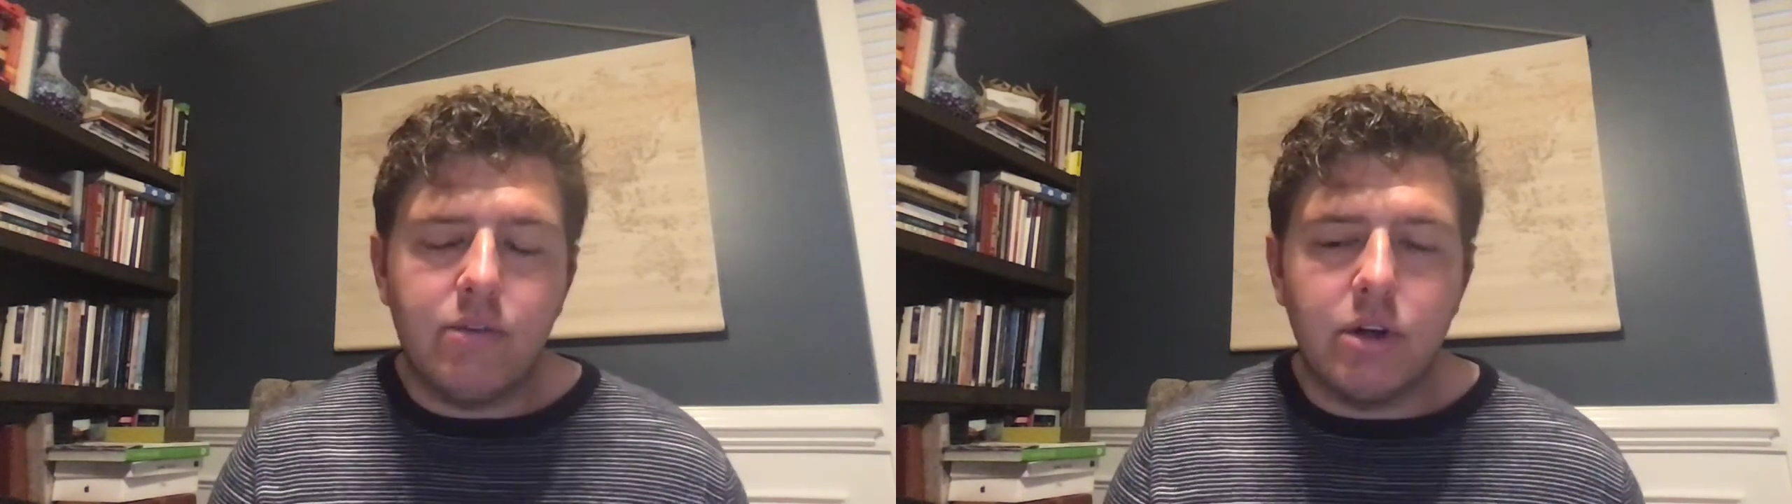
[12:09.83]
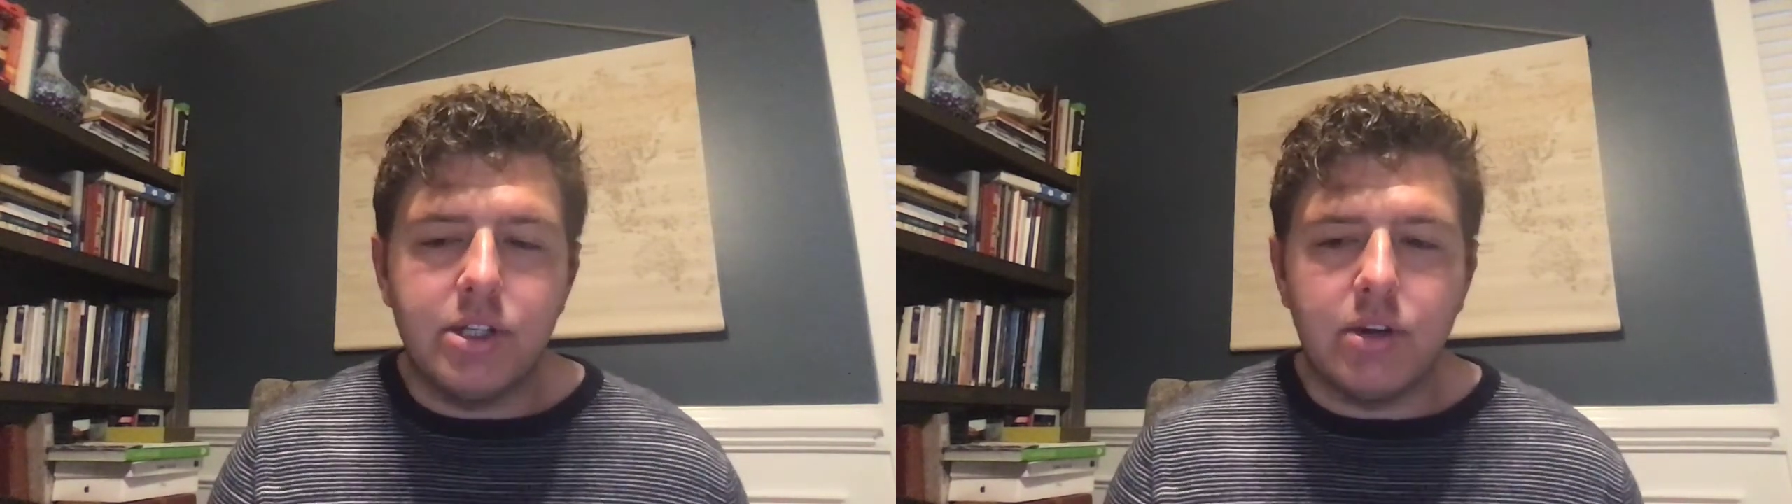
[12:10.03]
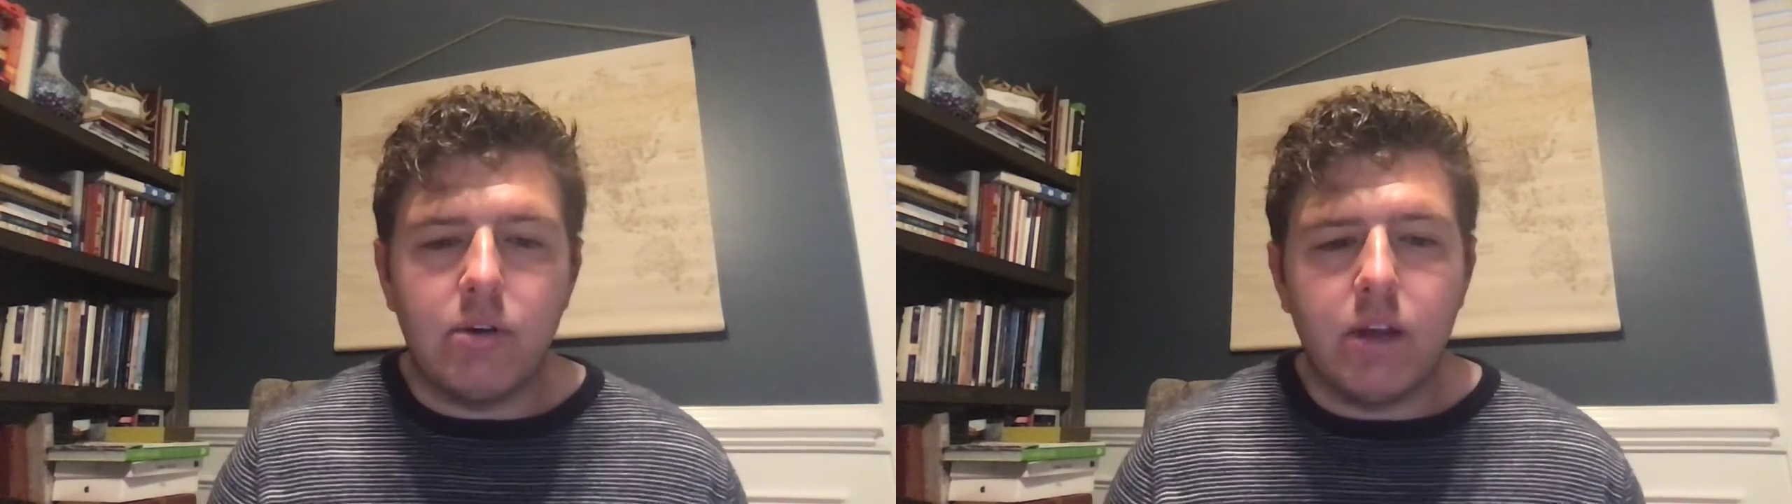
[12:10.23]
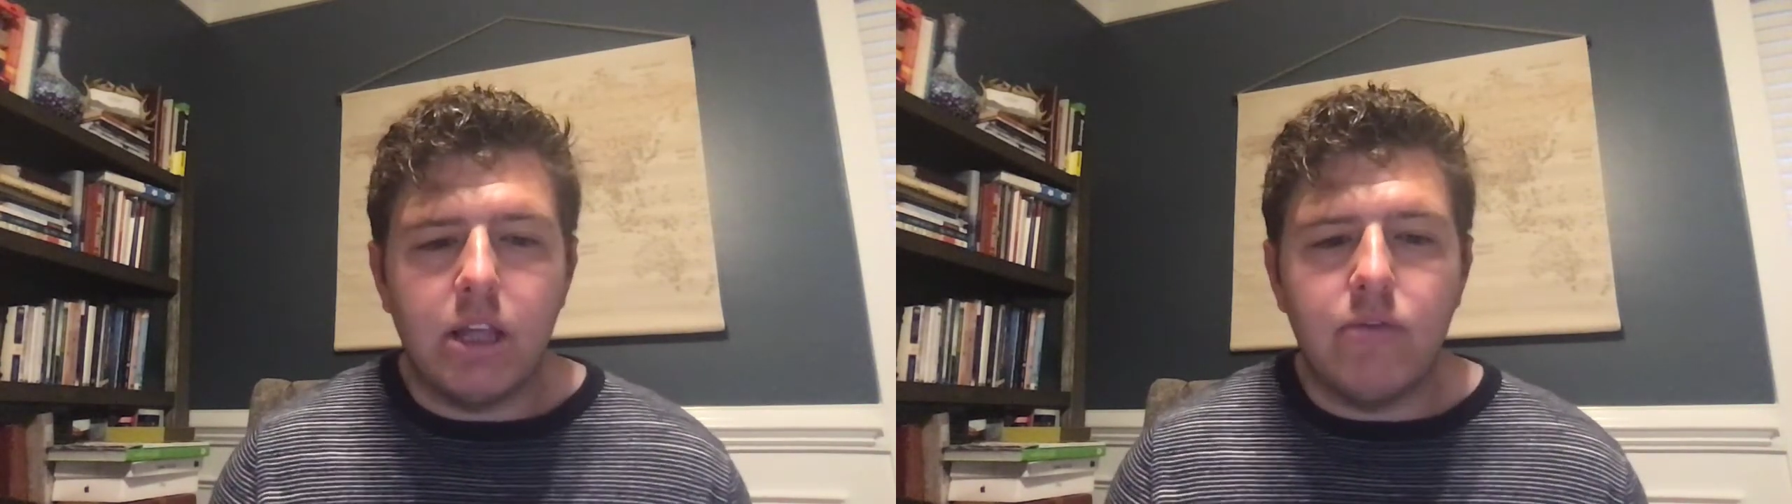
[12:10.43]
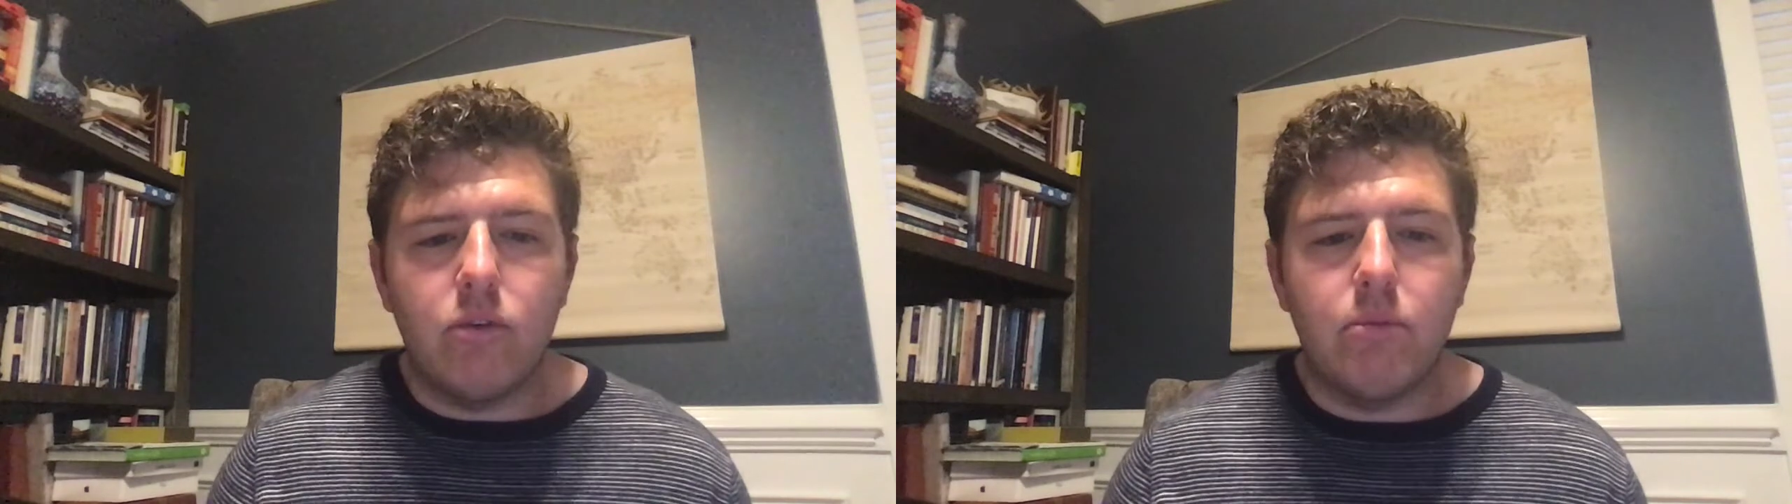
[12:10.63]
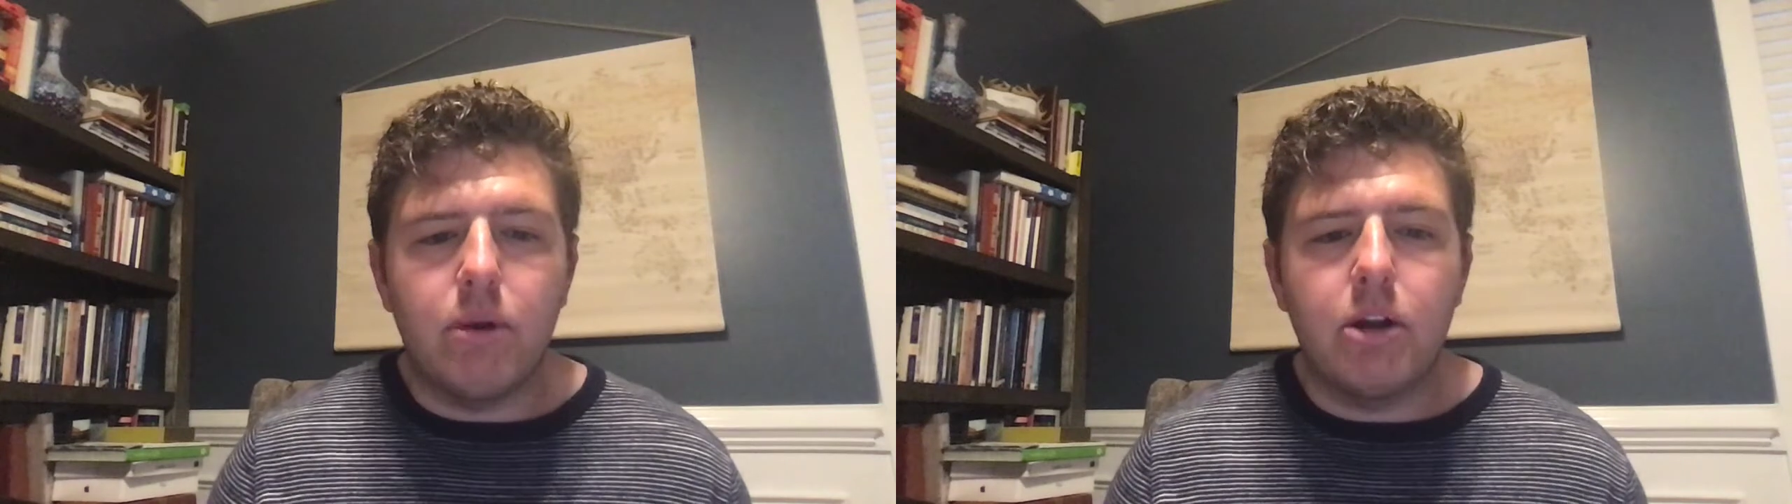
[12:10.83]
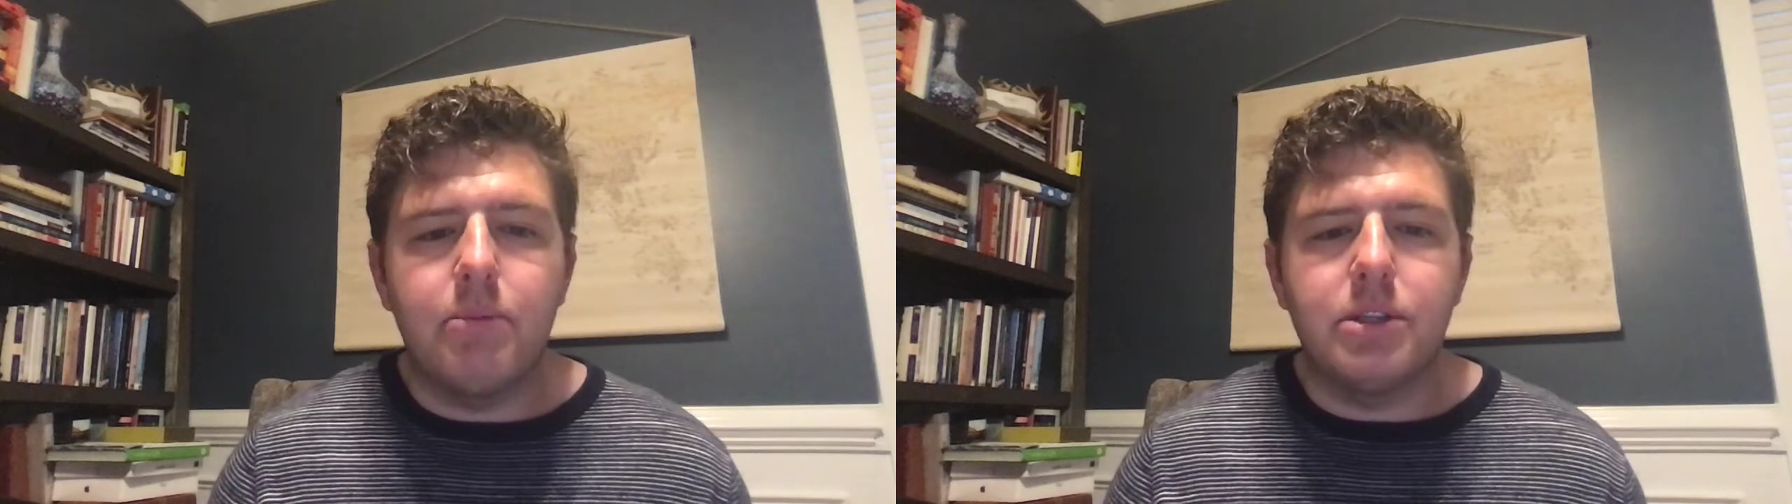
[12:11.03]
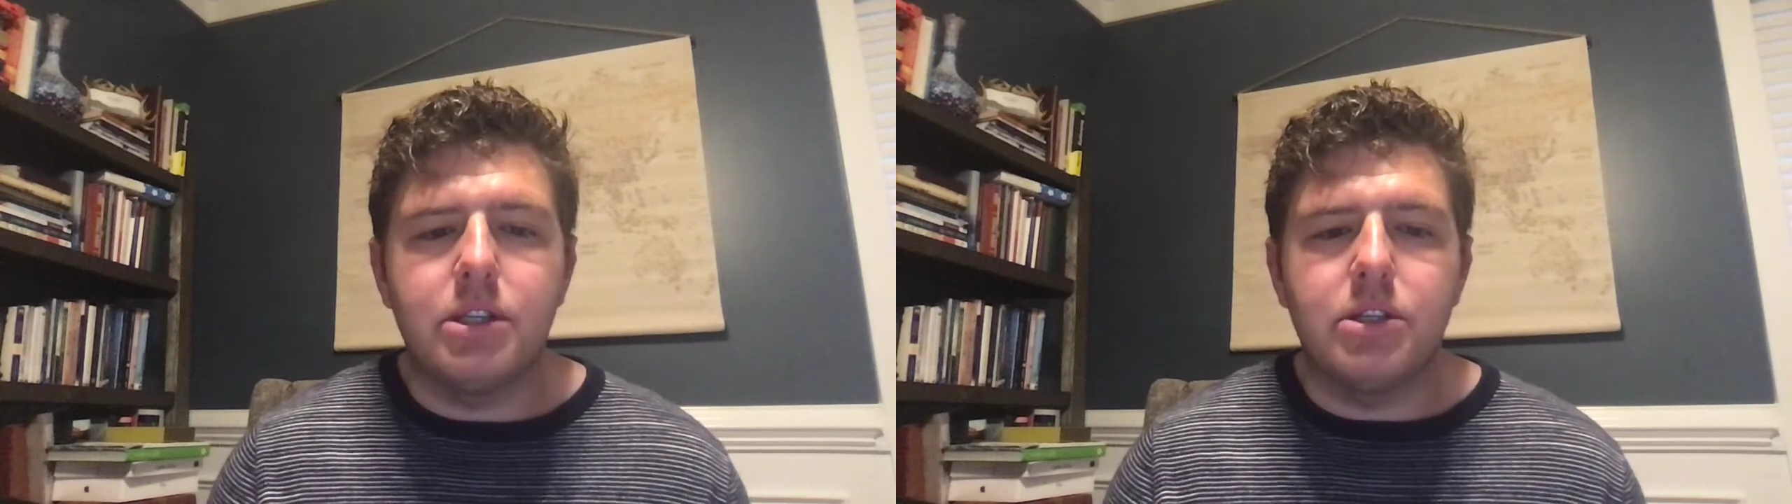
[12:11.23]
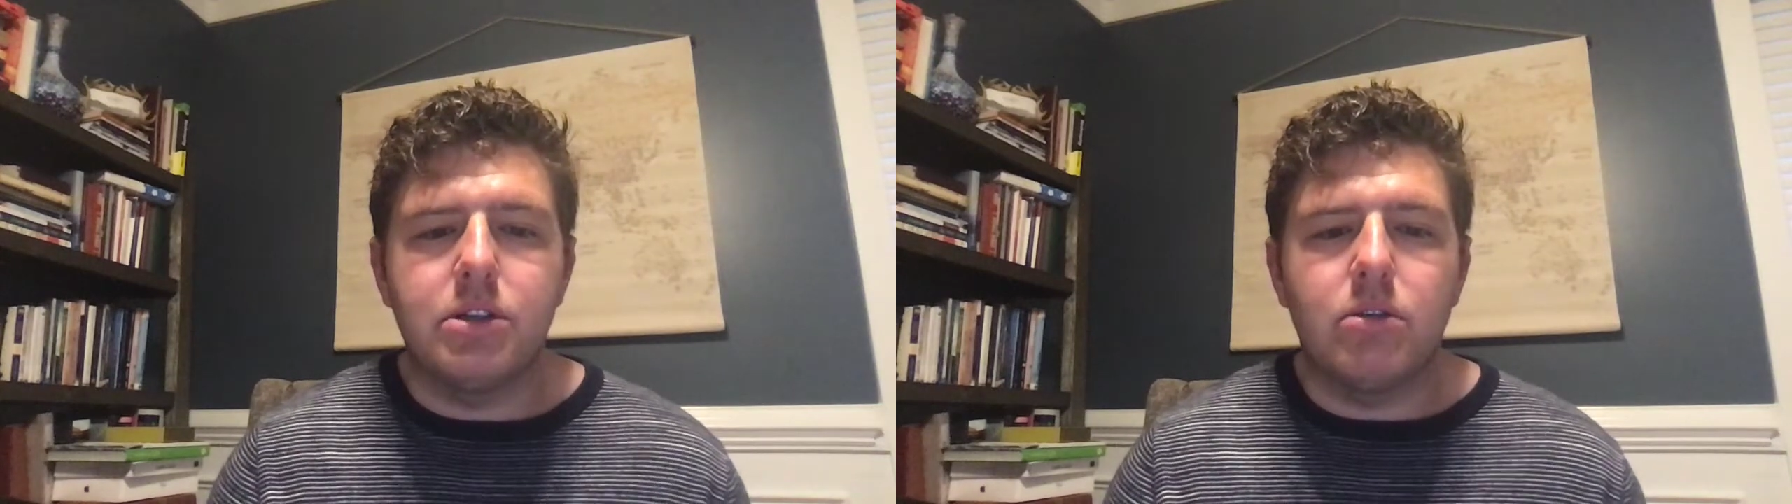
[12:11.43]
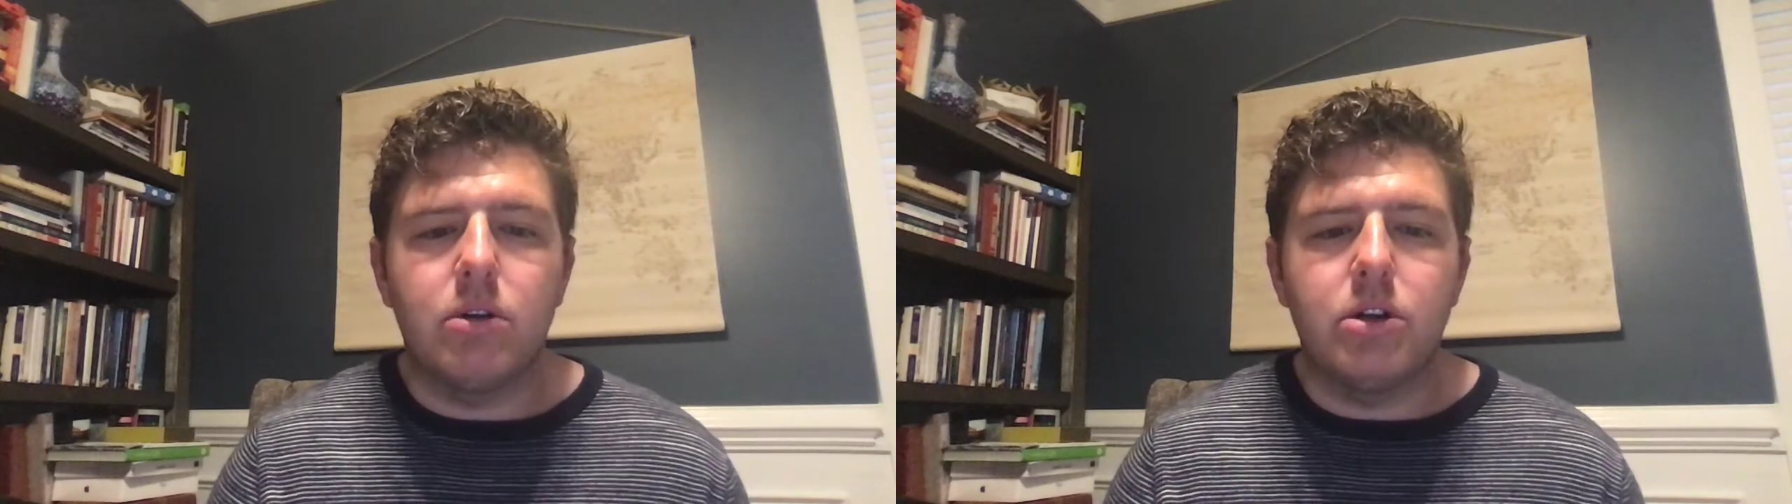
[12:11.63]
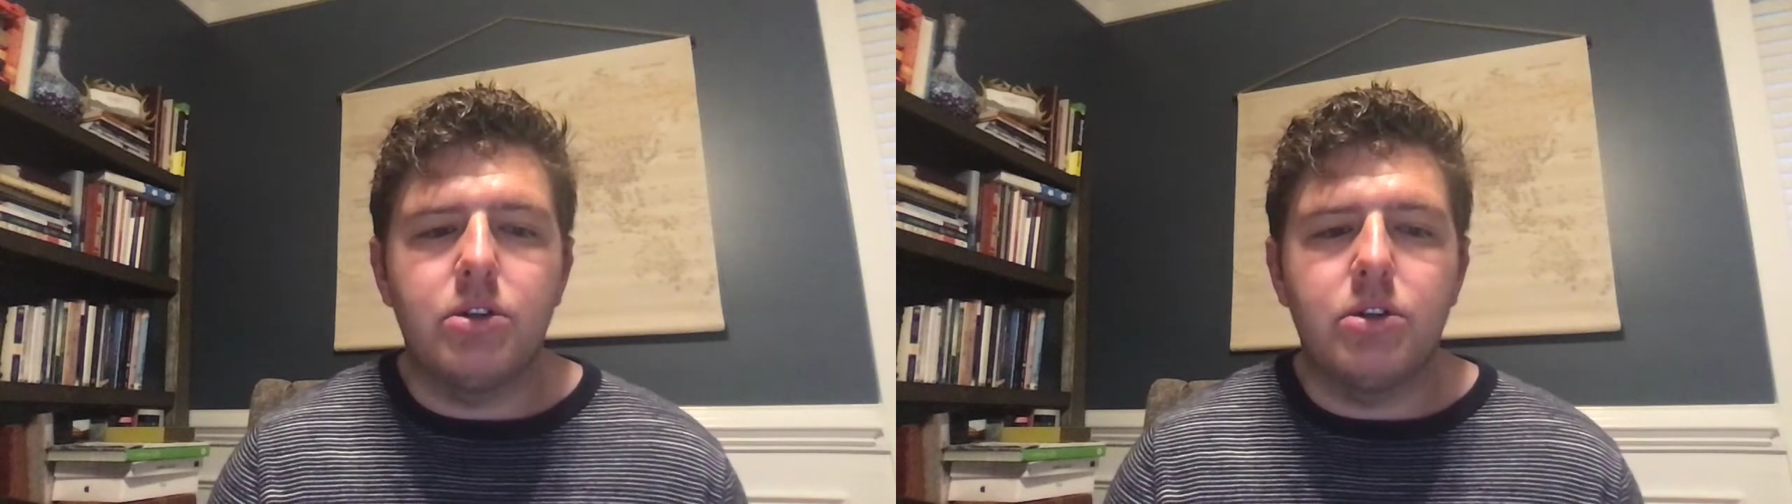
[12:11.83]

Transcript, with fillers: for his own evil purposes in order